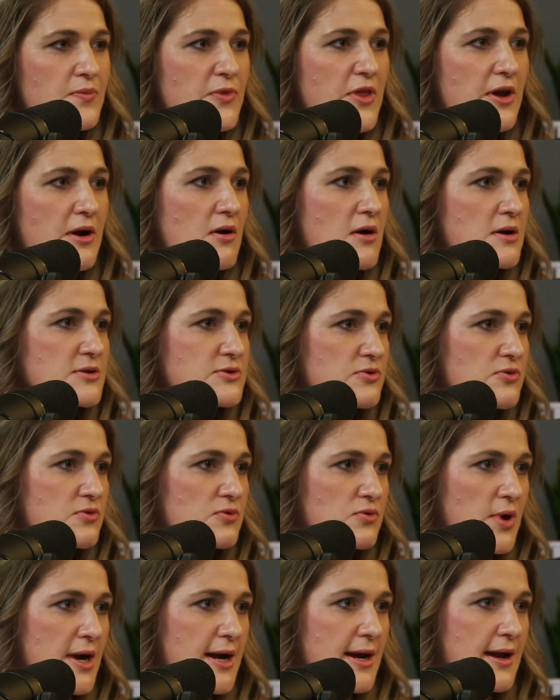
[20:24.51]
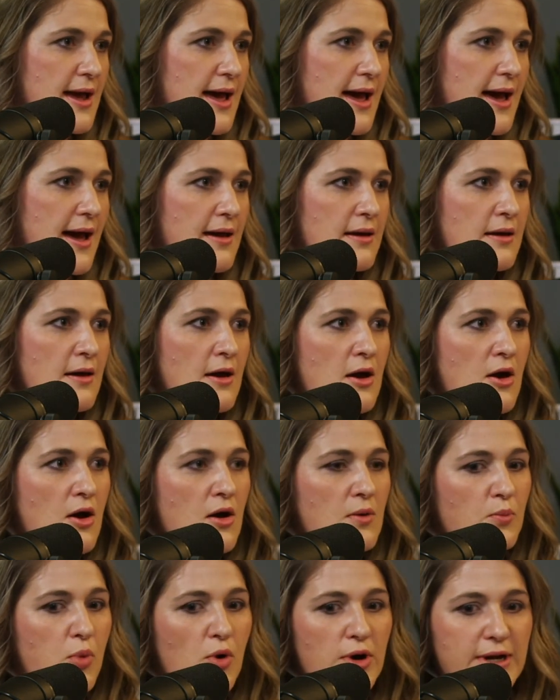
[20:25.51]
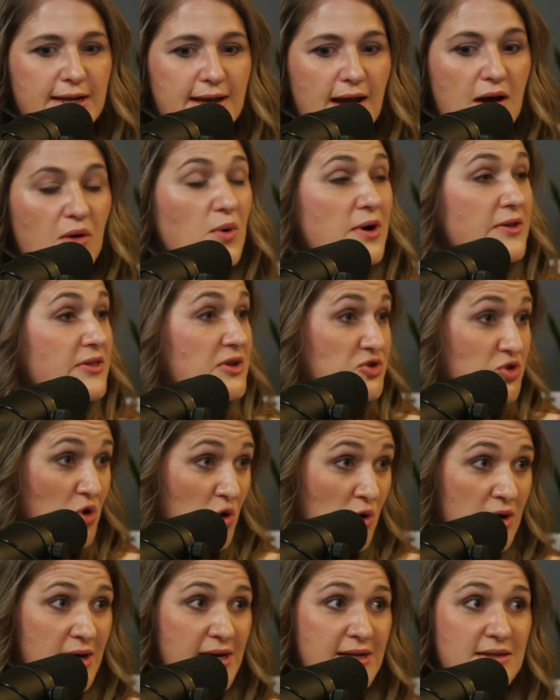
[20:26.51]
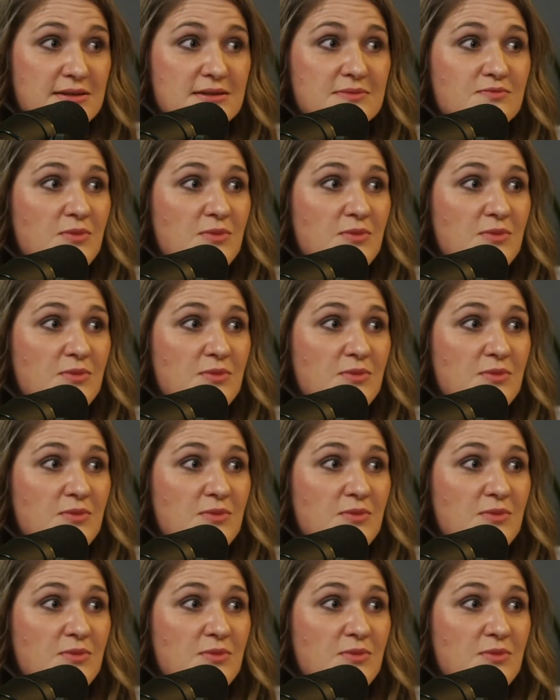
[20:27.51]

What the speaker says: They're also great at pointing out where the door is.